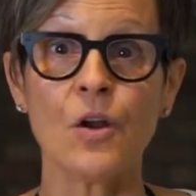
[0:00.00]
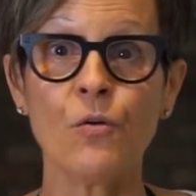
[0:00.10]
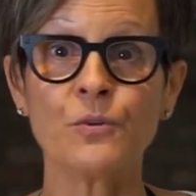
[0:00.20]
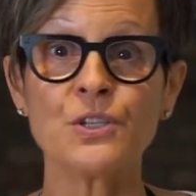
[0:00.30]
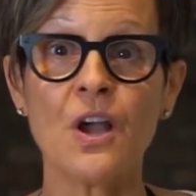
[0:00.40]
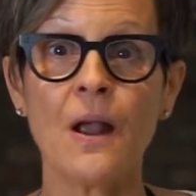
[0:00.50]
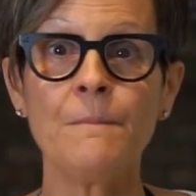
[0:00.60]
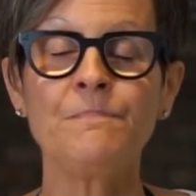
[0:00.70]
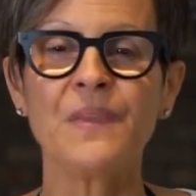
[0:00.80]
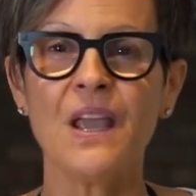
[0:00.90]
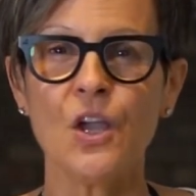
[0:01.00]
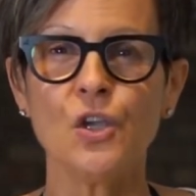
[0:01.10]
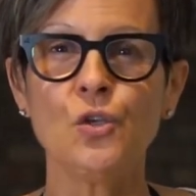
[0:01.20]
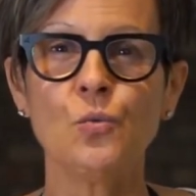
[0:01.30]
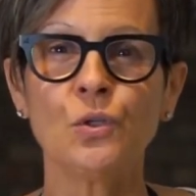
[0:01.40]
And over time,
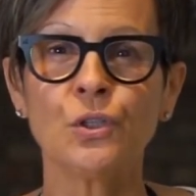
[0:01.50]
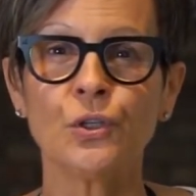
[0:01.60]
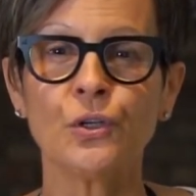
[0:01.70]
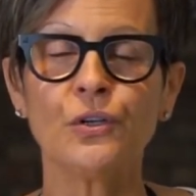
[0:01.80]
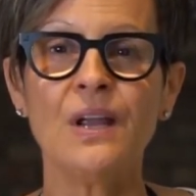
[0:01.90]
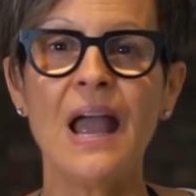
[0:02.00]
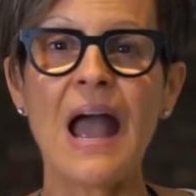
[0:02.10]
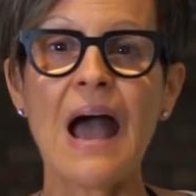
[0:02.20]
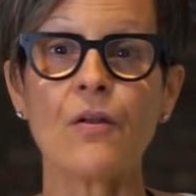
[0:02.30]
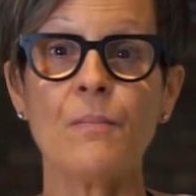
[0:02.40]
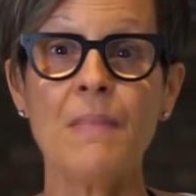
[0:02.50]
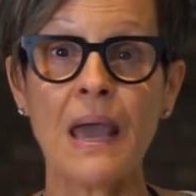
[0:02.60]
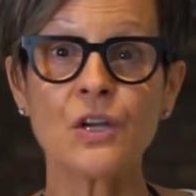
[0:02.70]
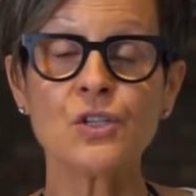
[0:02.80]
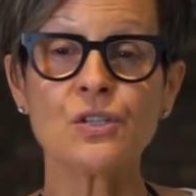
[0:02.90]
you will learn how to
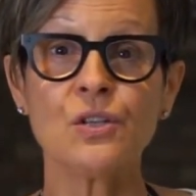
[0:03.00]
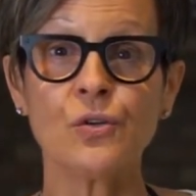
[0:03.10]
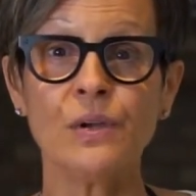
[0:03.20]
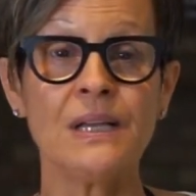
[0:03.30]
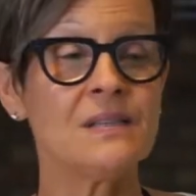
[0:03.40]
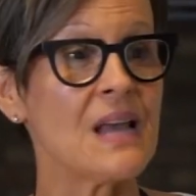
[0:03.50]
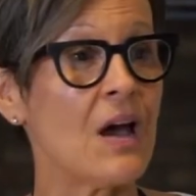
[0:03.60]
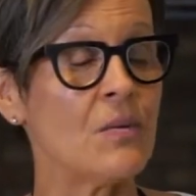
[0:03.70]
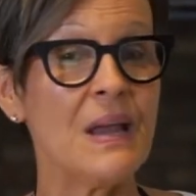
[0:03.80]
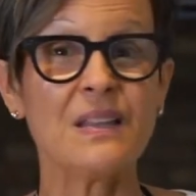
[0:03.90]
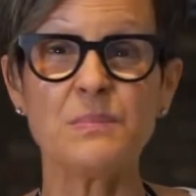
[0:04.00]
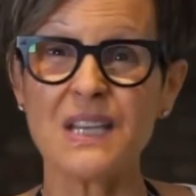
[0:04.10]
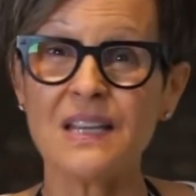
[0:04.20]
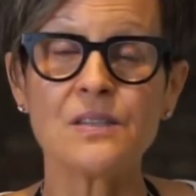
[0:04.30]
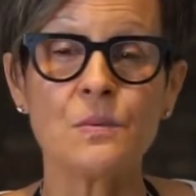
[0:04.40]
manage the greens, how to make them
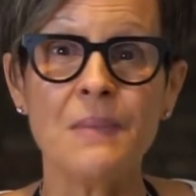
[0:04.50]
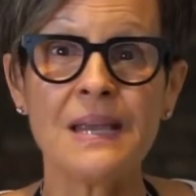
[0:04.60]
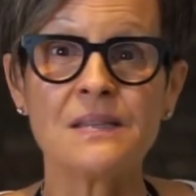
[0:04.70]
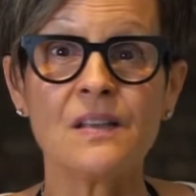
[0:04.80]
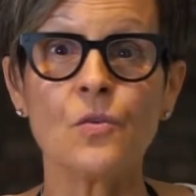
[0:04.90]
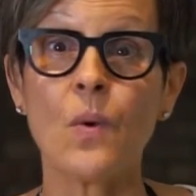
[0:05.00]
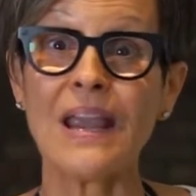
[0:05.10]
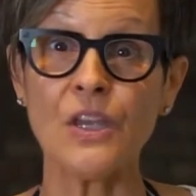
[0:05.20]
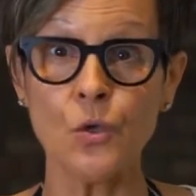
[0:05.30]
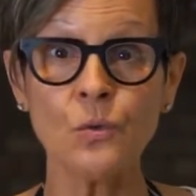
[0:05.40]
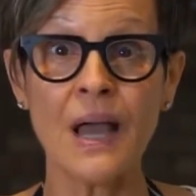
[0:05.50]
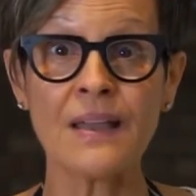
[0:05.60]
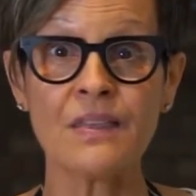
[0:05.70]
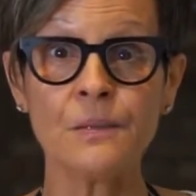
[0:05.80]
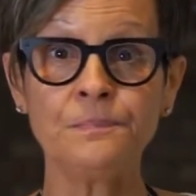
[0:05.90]
taste amazing the way you
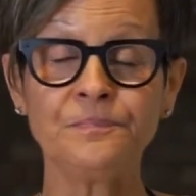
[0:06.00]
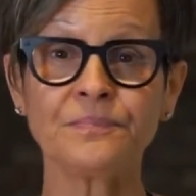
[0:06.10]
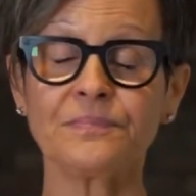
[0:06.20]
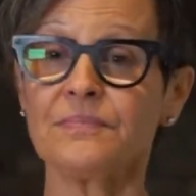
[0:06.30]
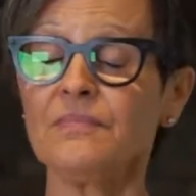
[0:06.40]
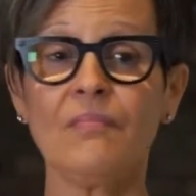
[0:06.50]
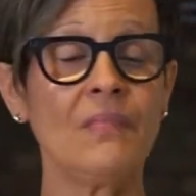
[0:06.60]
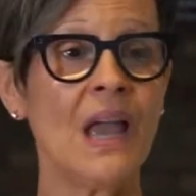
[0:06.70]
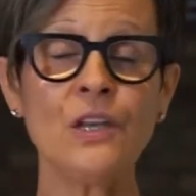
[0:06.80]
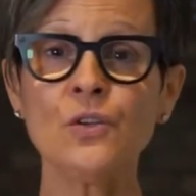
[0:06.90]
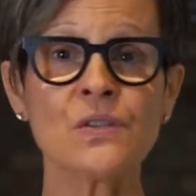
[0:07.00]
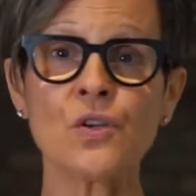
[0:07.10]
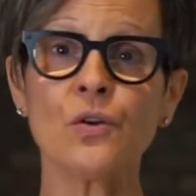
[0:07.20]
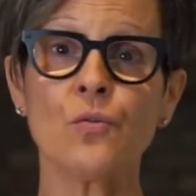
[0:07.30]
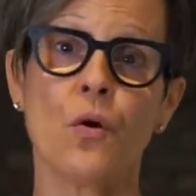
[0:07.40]
like them, and you'll
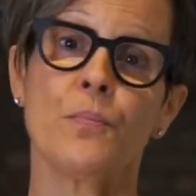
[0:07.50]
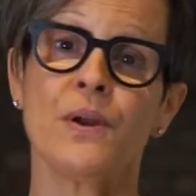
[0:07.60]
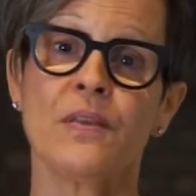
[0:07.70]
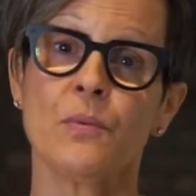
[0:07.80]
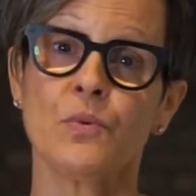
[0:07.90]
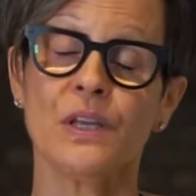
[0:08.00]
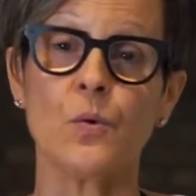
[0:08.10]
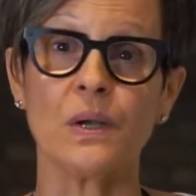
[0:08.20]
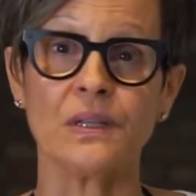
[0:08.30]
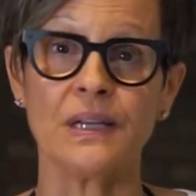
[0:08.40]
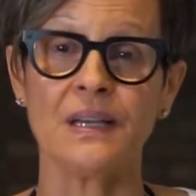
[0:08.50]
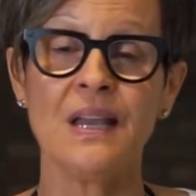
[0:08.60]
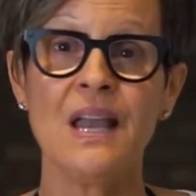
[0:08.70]
start incorporating them really quickly.